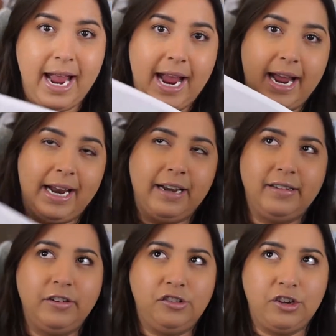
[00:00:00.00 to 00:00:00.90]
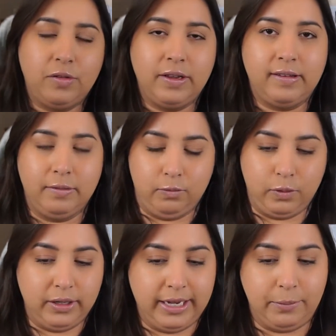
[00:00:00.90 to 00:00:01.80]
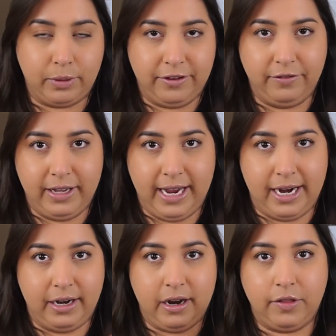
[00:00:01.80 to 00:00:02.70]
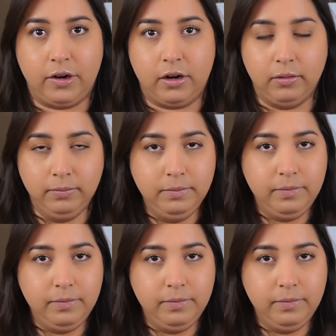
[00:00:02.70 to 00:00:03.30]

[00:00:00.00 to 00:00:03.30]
and I did show this really briefly in another